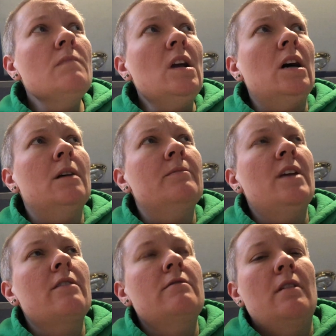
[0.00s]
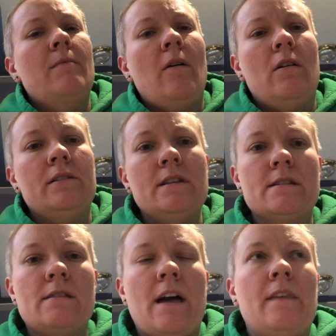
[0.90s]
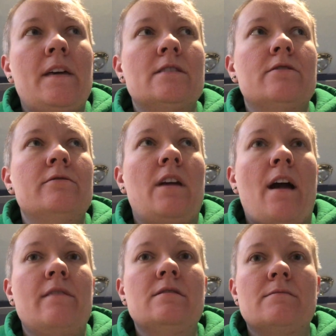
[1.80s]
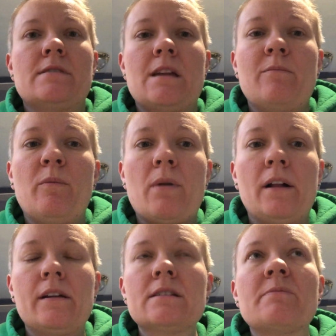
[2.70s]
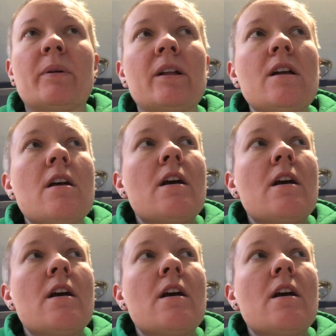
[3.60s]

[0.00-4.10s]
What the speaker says: The other thing about Aldi is that they certainly have some staple products, but